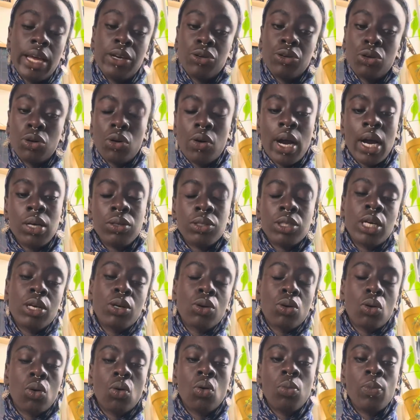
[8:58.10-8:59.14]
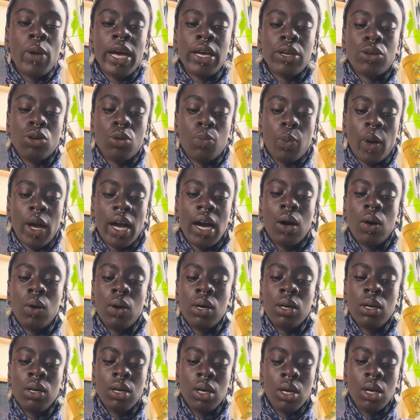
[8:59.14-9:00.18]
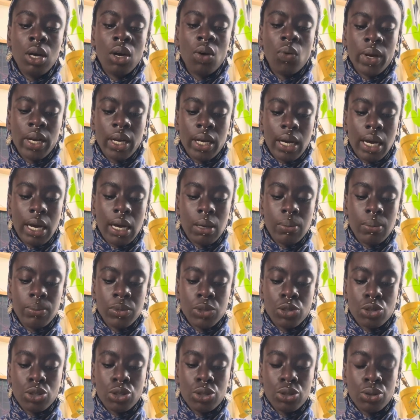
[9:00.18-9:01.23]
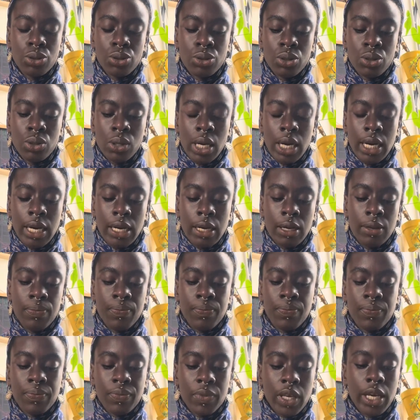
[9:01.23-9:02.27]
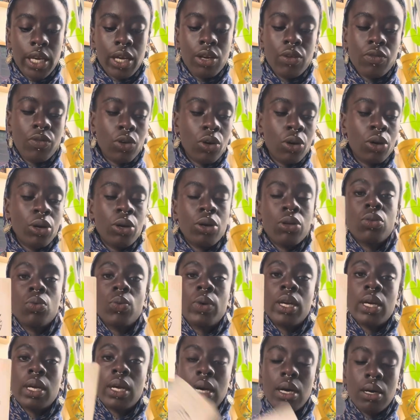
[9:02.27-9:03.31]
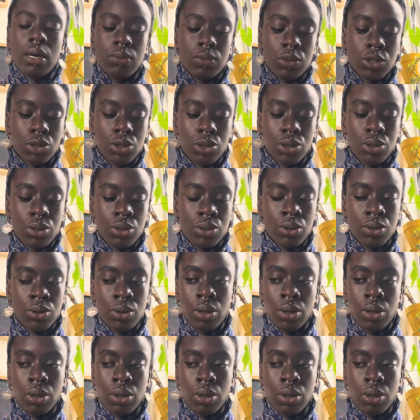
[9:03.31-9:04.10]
your ground and call back your power when it comes to King of Earth, when it comes to